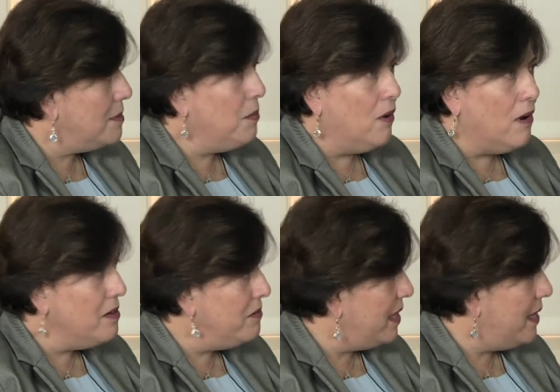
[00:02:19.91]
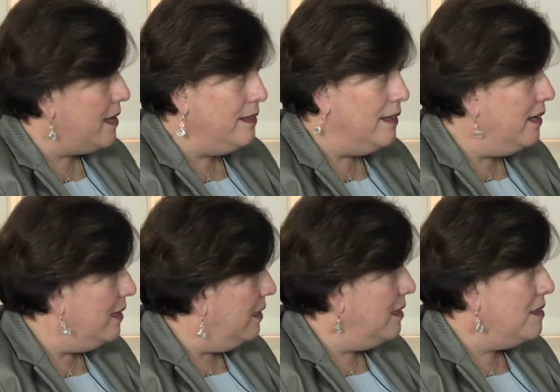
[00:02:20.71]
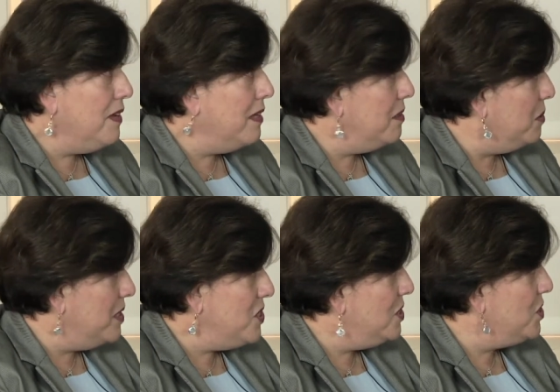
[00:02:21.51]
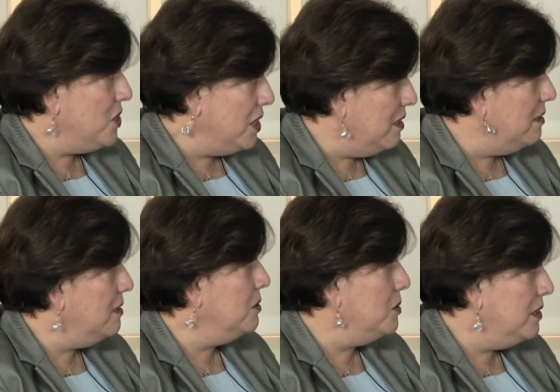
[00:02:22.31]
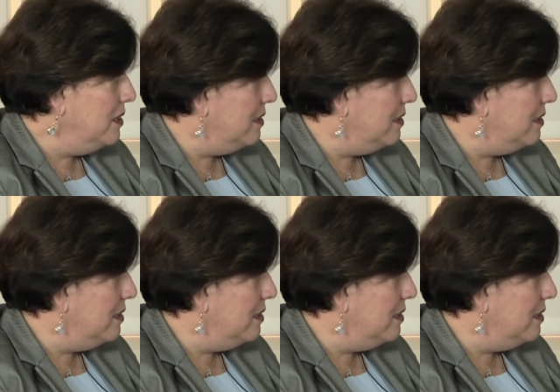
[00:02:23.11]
that part of that evaluation should include,